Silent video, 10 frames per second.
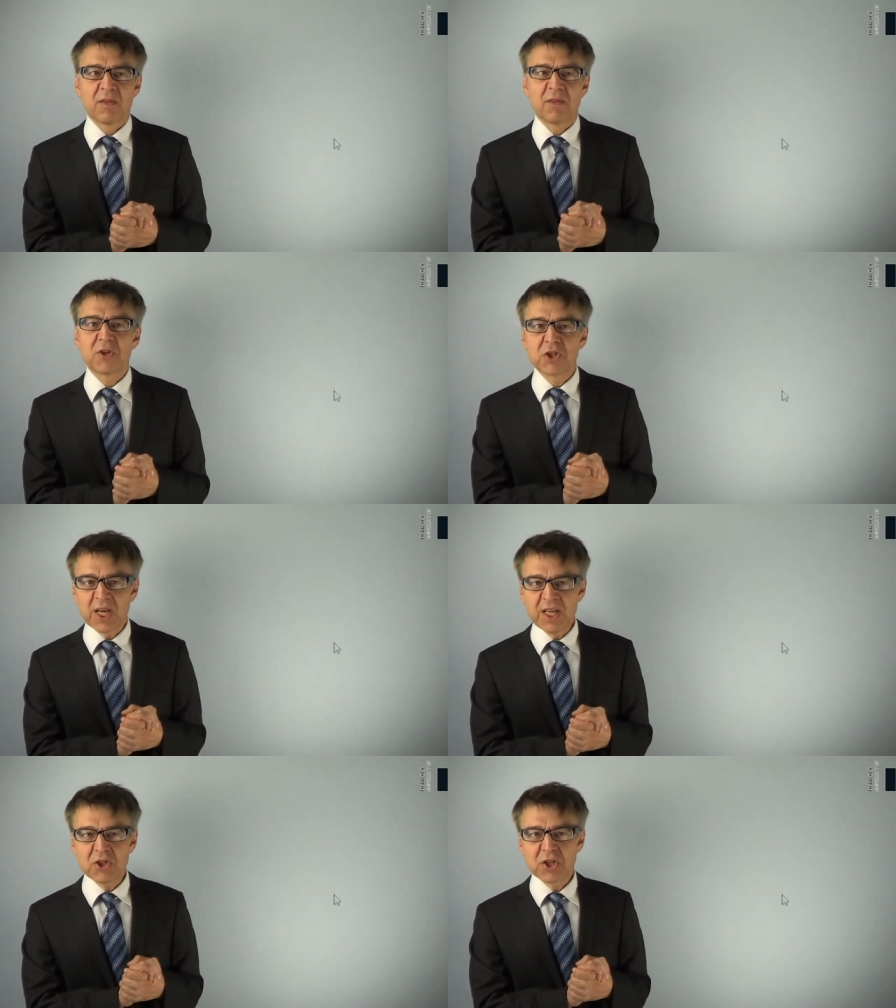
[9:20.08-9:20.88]
The
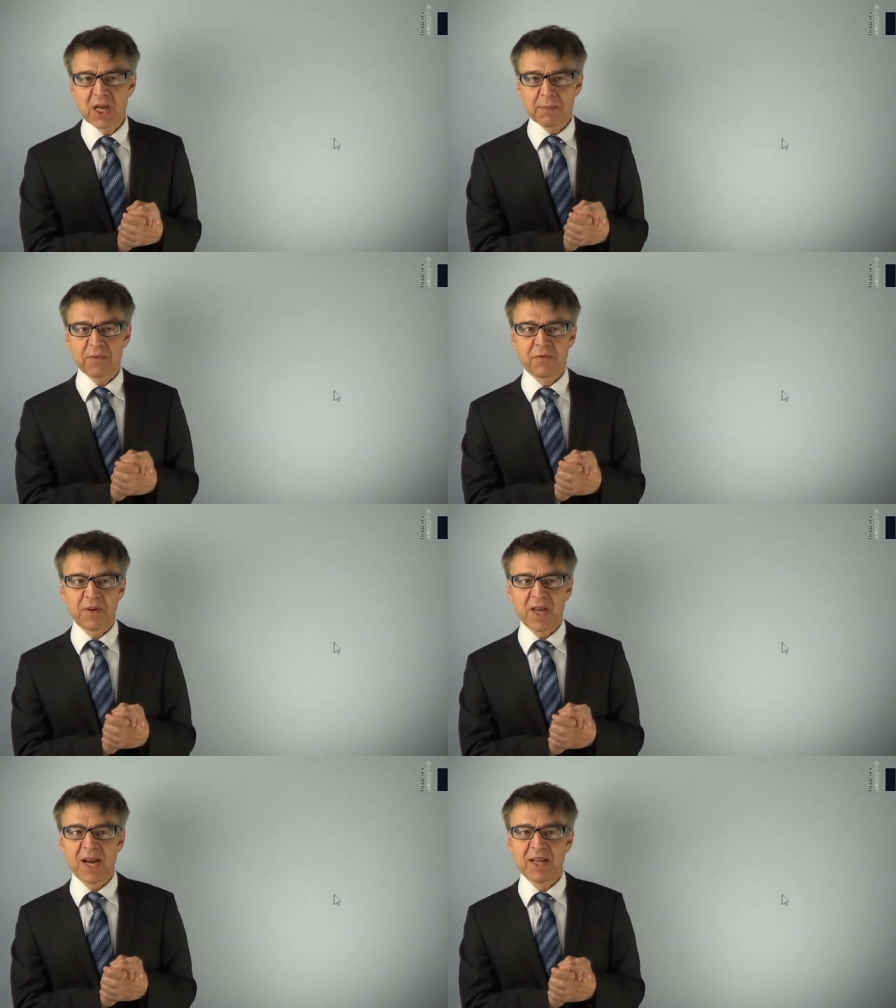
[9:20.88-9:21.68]
change in Gibbs
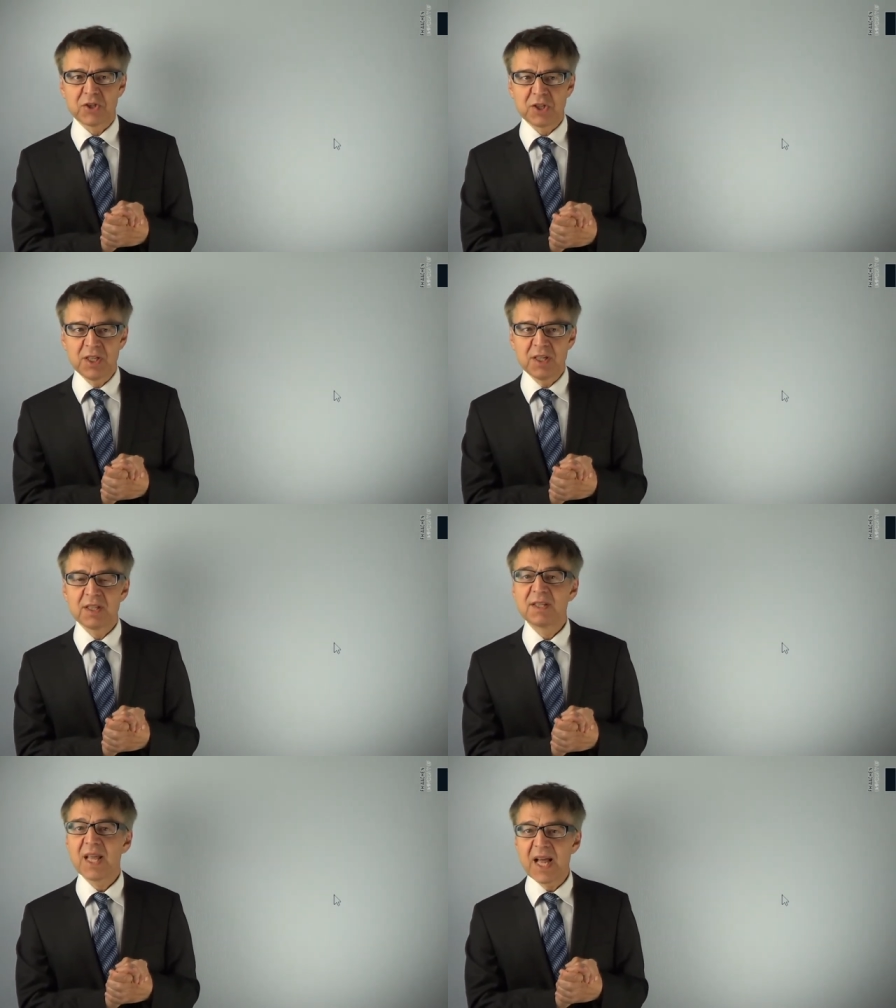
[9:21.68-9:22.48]
free energy,
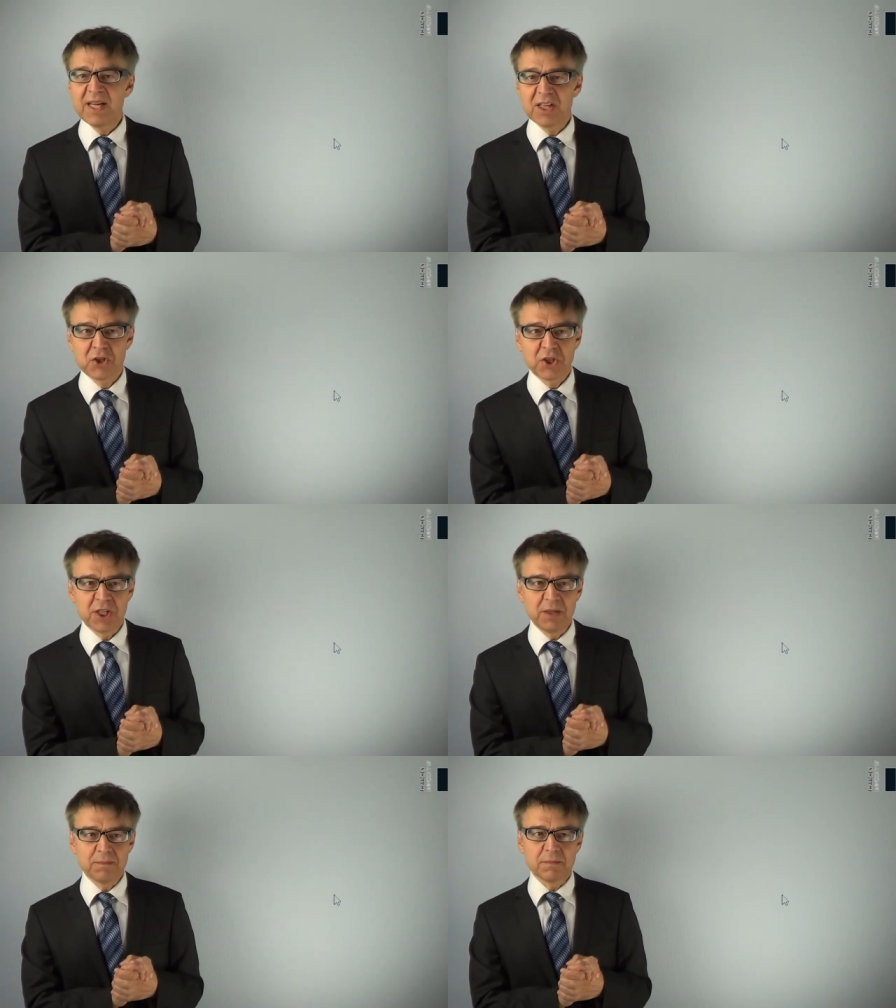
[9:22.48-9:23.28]
delta
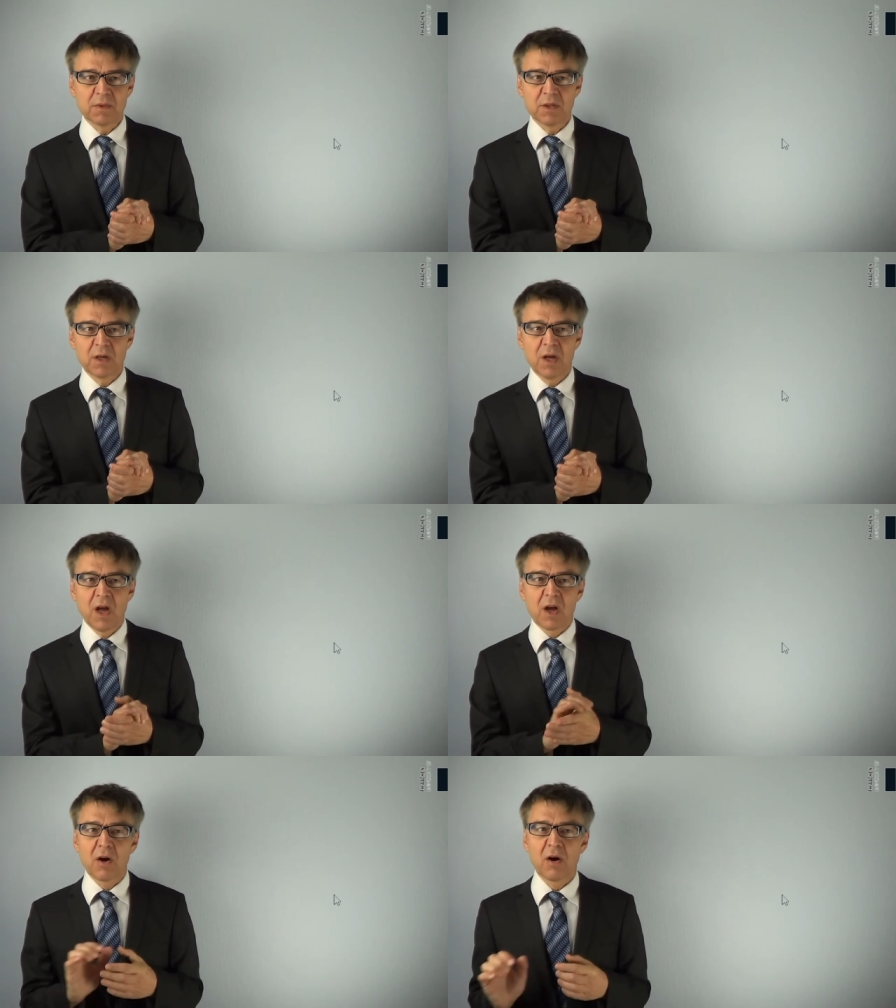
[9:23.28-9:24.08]
G,
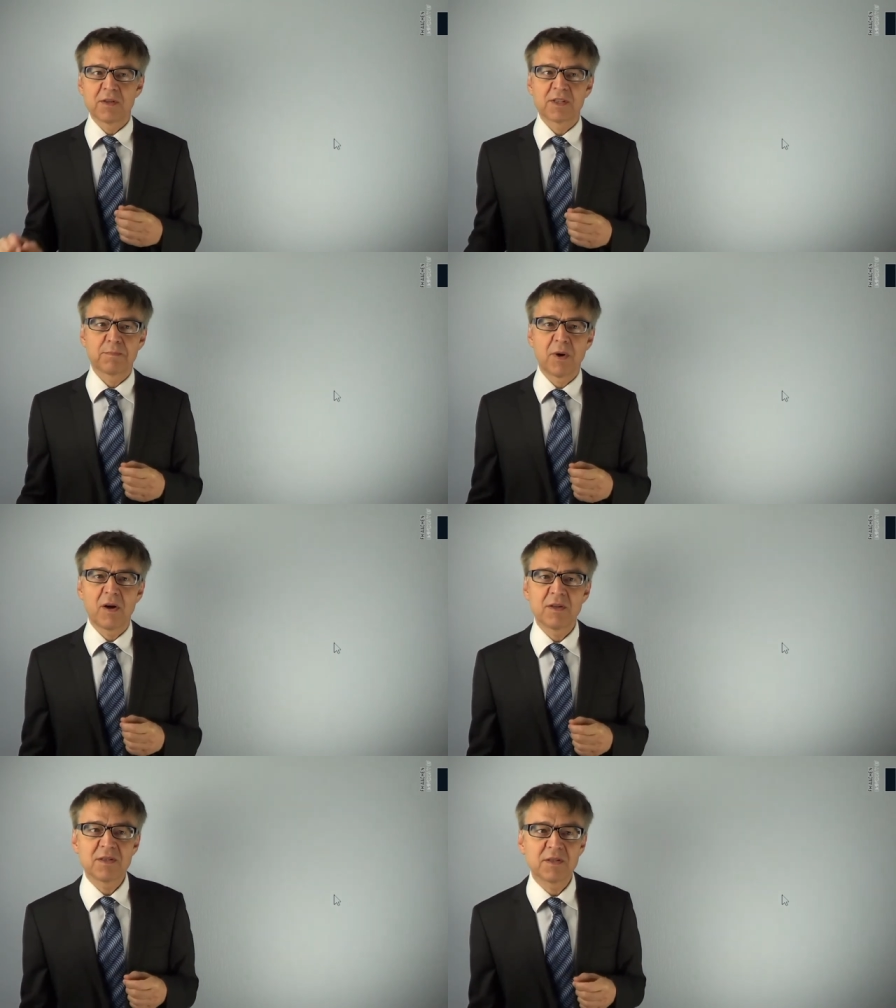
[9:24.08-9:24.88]

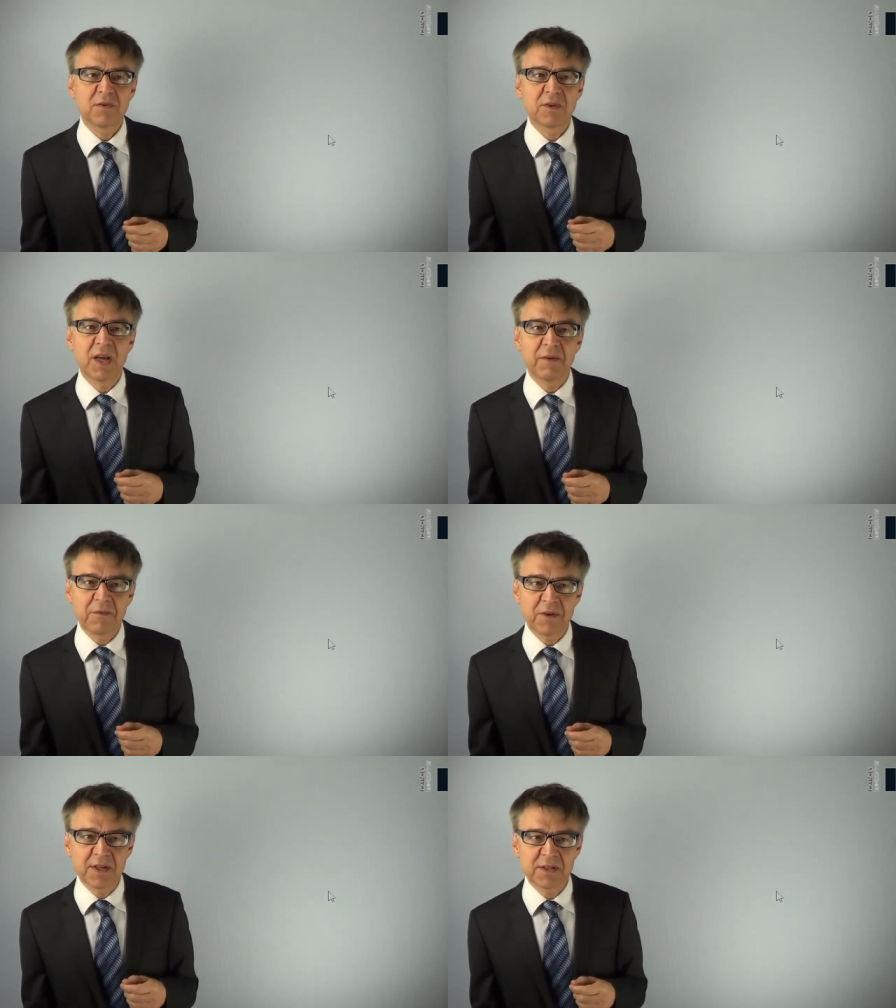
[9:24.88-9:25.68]
corresponds to the
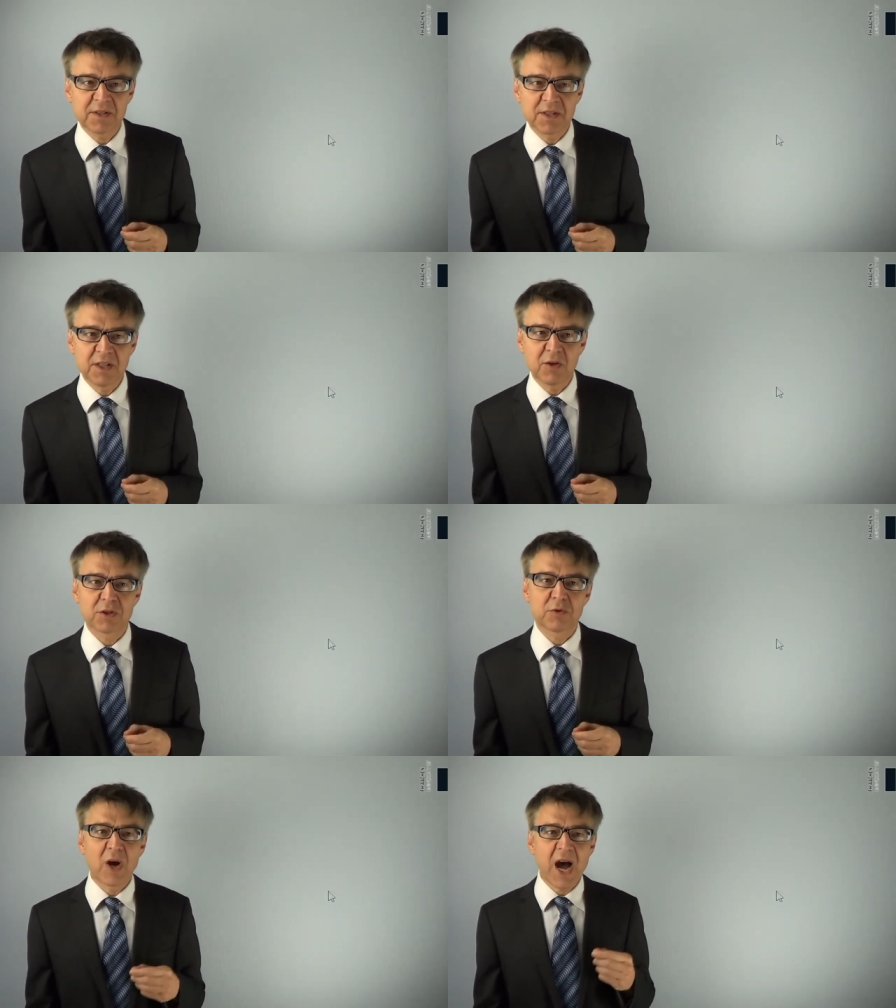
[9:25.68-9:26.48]
affinity
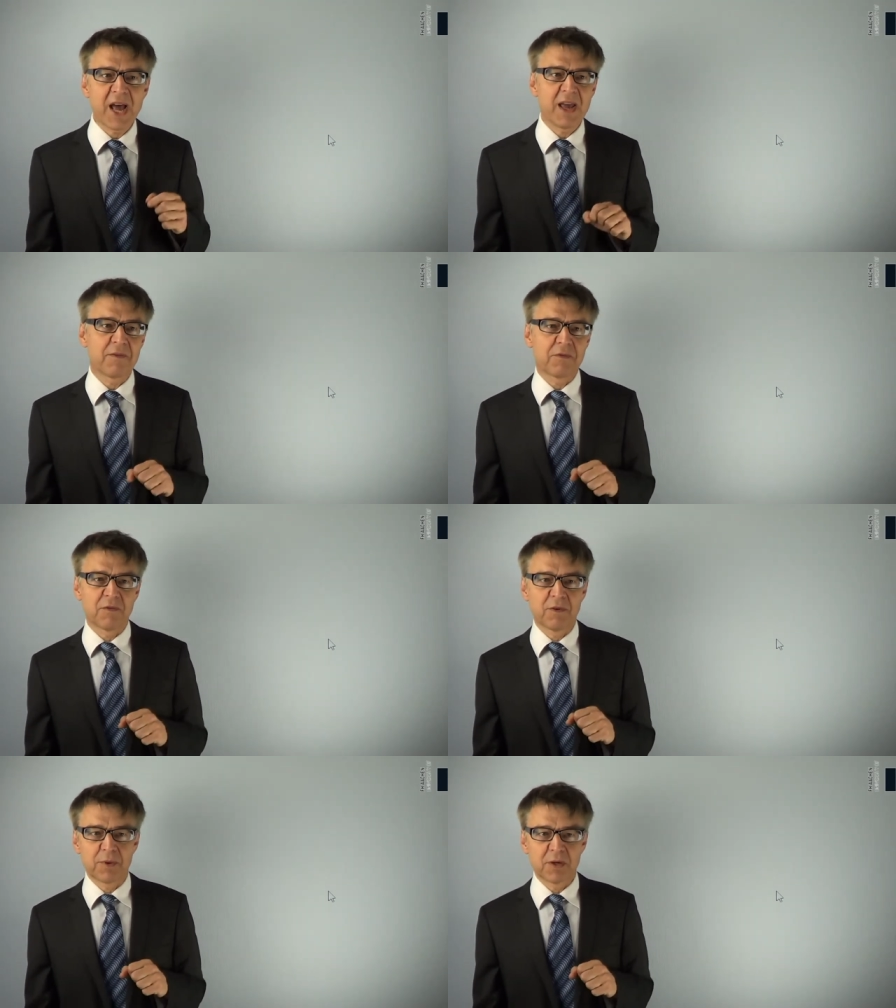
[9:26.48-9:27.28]
or drive
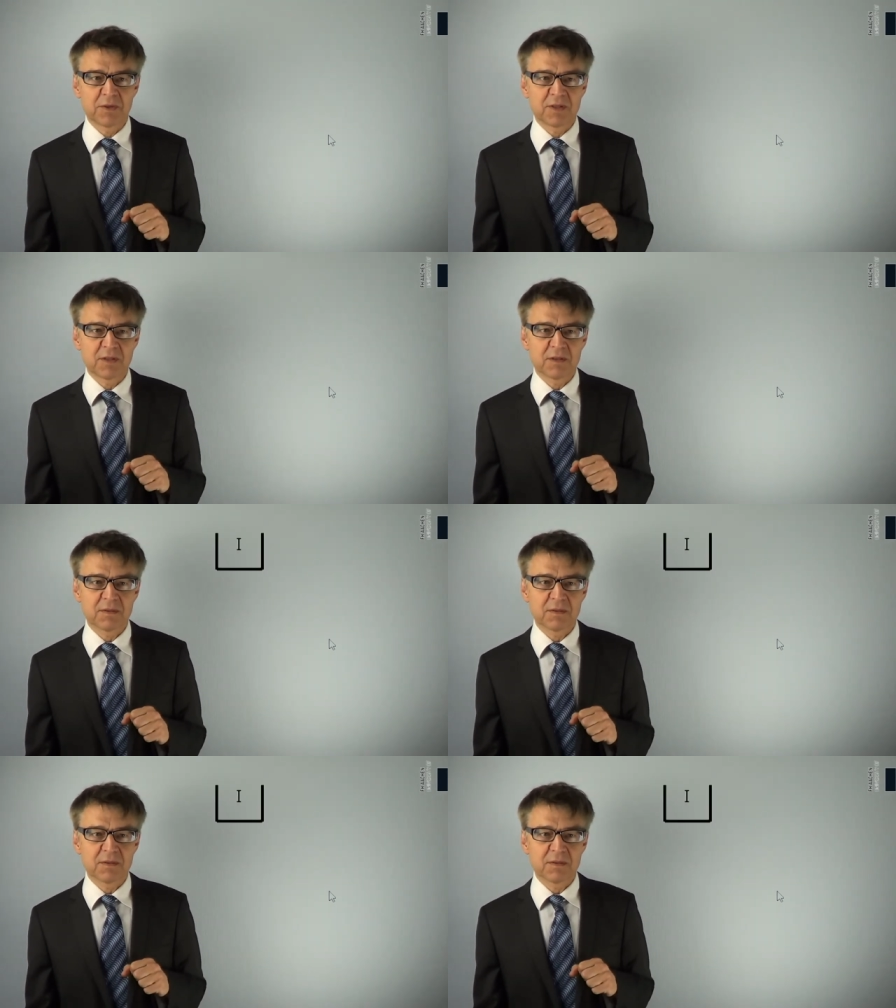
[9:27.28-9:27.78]
of a process.